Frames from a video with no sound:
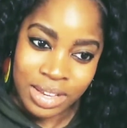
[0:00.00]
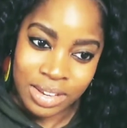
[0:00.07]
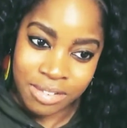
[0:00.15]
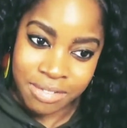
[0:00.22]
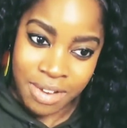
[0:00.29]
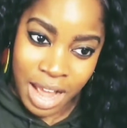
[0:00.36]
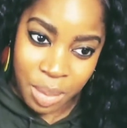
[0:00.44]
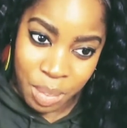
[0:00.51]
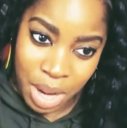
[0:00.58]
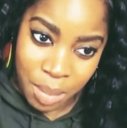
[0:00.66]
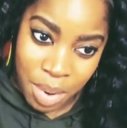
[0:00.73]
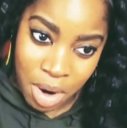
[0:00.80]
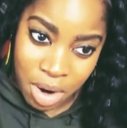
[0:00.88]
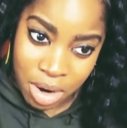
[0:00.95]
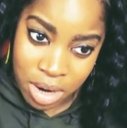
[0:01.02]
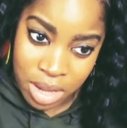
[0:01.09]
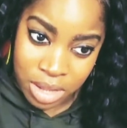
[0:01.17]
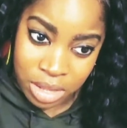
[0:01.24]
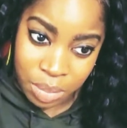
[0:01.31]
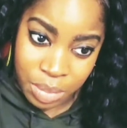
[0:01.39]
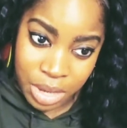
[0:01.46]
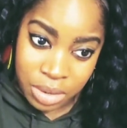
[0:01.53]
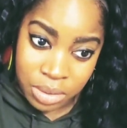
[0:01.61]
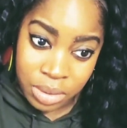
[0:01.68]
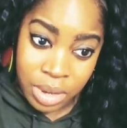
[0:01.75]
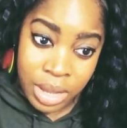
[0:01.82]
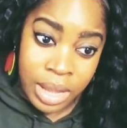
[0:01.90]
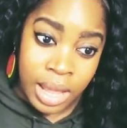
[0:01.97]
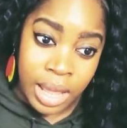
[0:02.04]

define my part in the middle.